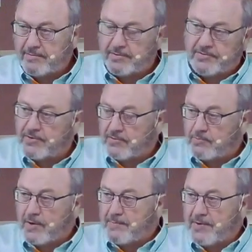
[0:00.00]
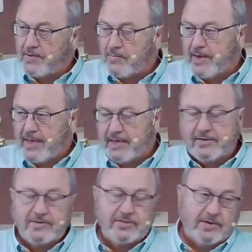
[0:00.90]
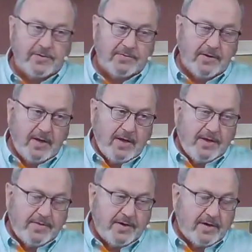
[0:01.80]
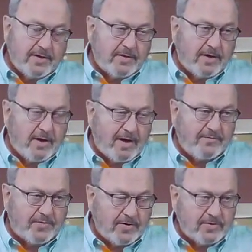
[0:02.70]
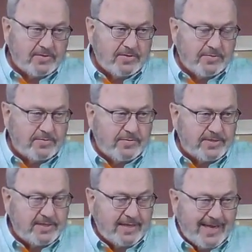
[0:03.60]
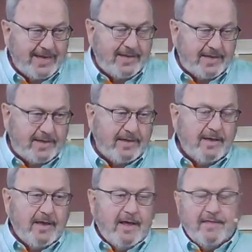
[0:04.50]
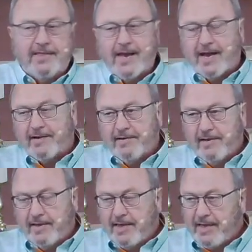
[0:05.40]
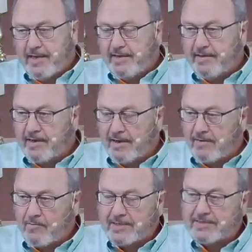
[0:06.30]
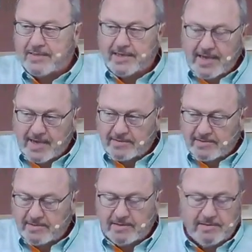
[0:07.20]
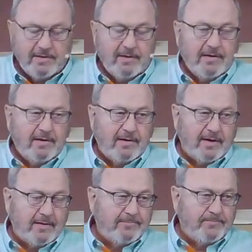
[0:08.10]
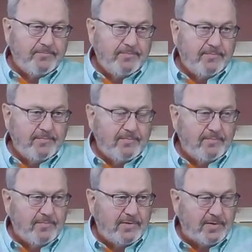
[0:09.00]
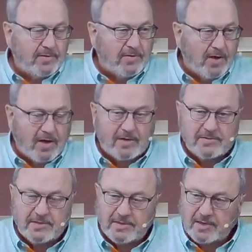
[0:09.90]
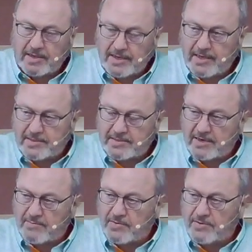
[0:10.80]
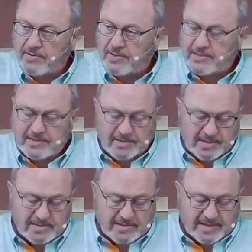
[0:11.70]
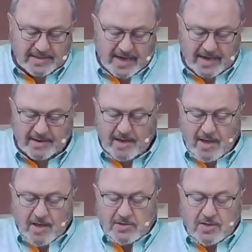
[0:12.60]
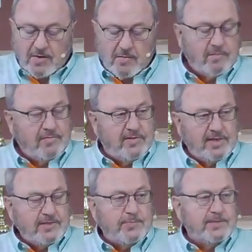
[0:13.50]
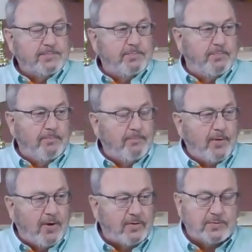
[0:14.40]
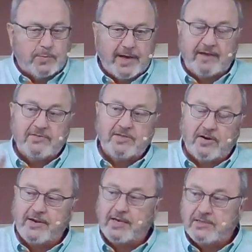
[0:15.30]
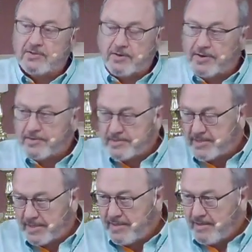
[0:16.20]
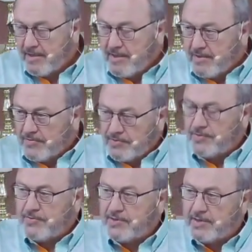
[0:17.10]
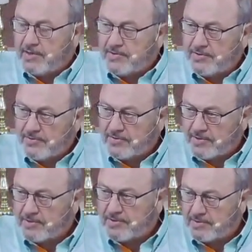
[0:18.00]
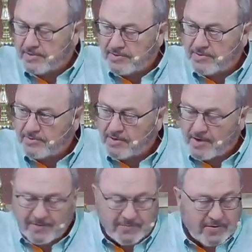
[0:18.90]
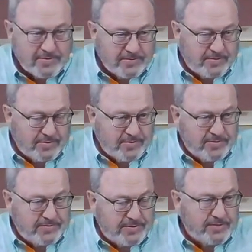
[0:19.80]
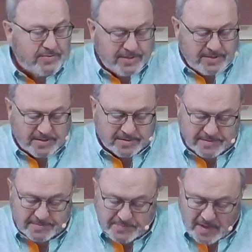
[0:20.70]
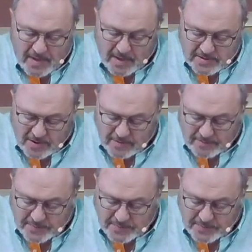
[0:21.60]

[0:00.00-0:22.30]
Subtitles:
and so what better way to show the converts to Christianity that he wasn't against the laws and the clean ceremonial cleansing, things like that. So this was Paul's way of showing his loyalty to the new converts or to the Jewish Christians. So